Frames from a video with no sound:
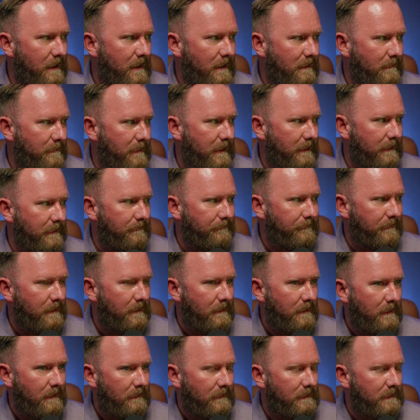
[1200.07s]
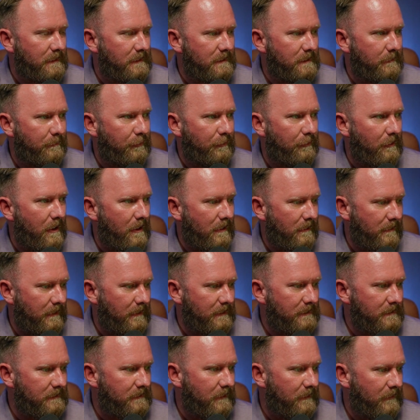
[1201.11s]
to talk about it. This is the
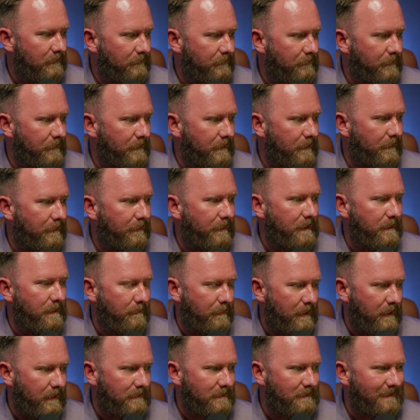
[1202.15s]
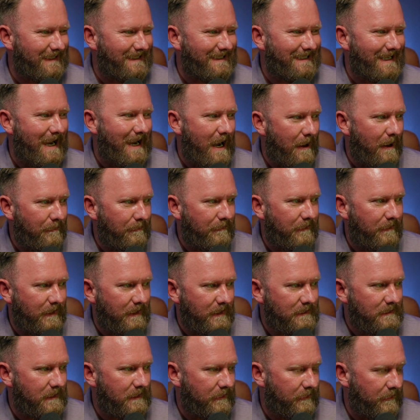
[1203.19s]
progress for their theme parks, the top
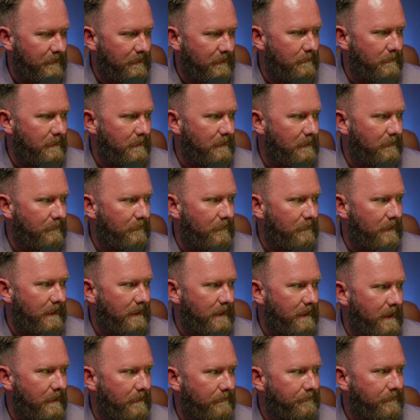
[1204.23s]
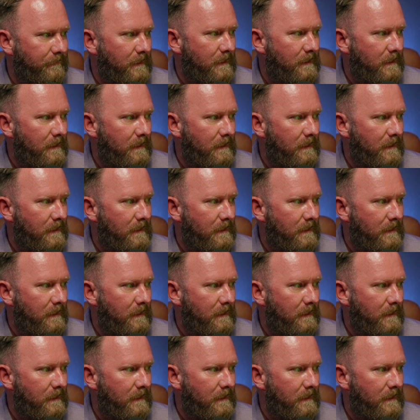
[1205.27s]
things that they're in the middle of right now.